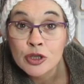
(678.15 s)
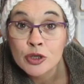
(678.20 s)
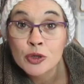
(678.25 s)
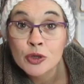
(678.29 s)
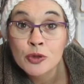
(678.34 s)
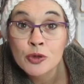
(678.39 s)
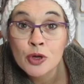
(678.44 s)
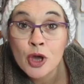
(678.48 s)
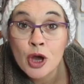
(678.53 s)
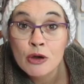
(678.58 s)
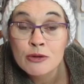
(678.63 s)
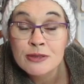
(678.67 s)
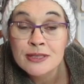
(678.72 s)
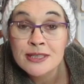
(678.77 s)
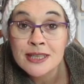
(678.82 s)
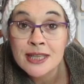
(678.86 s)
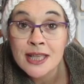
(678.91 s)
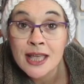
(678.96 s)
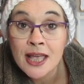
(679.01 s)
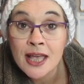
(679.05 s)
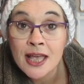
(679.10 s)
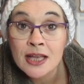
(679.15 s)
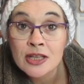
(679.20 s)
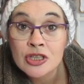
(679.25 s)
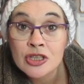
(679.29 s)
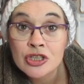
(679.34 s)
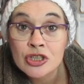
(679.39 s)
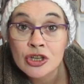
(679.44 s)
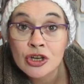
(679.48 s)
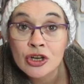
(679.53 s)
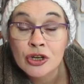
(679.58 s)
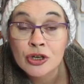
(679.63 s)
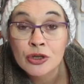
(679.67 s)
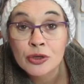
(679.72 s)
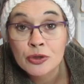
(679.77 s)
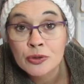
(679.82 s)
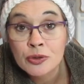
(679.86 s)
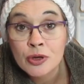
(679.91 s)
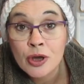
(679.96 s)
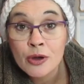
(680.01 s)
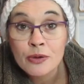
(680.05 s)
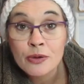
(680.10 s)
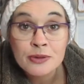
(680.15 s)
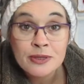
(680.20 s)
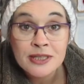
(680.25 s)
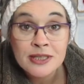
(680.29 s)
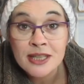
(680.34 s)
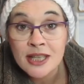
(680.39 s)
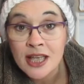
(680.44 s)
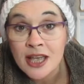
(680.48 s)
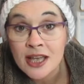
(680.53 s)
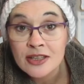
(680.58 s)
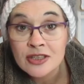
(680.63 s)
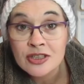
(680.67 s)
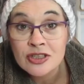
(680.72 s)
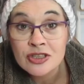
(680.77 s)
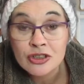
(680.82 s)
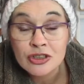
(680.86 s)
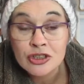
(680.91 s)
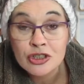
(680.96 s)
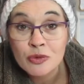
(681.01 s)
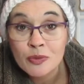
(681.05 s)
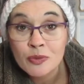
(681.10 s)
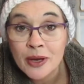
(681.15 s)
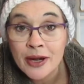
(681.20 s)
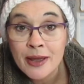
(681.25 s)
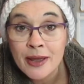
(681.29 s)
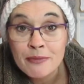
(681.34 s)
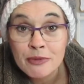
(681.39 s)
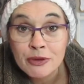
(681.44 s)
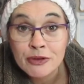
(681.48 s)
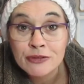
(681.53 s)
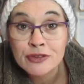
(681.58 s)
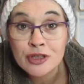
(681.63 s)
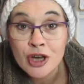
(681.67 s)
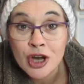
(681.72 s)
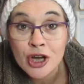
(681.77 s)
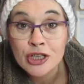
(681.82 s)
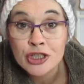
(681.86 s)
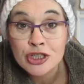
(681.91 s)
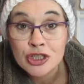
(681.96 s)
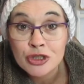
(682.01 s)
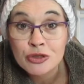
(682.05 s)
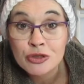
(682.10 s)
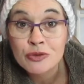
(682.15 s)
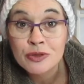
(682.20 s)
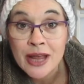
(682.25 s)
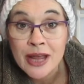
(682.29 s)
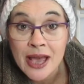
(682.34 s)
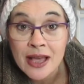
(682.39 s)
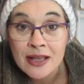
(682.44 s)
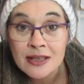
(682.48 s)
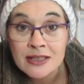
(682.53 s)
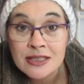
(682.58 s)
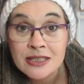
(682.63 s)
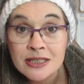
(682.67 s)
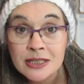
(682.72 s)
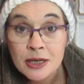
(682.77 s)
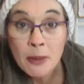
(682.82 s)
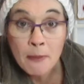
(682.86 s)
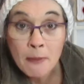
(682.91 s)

who knows the answer? Who knows the answer to what I moved on to next?